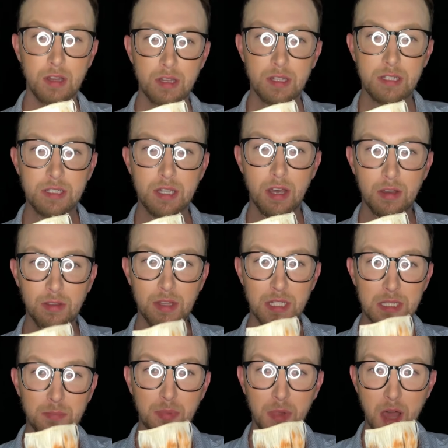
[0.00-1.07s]
So
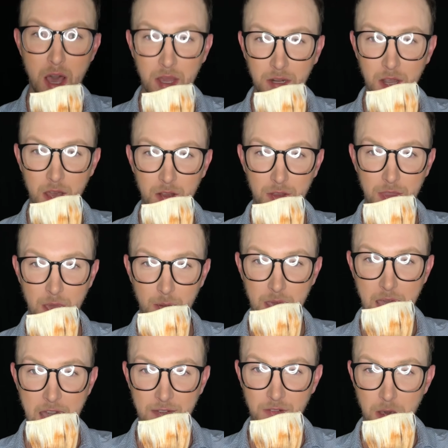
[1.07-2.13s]
this blonde color that we
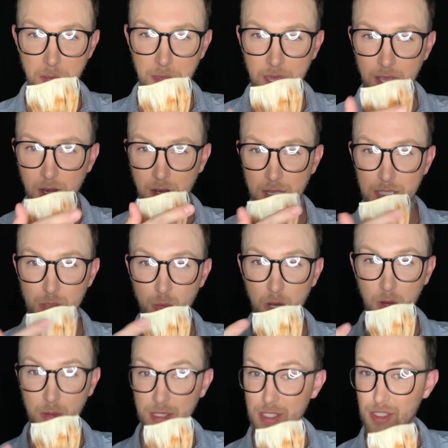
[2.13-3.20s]
have up here is where
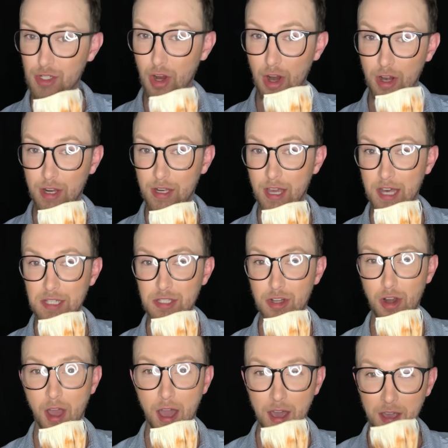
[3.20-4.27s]
we started
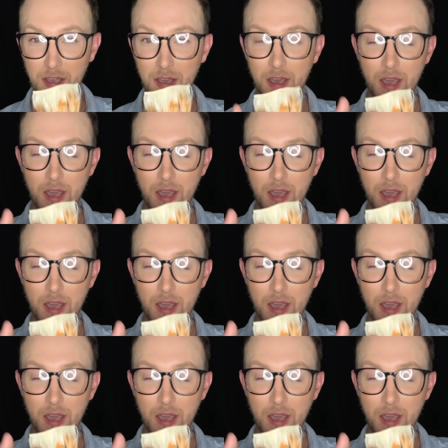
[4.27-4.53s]
yesterday.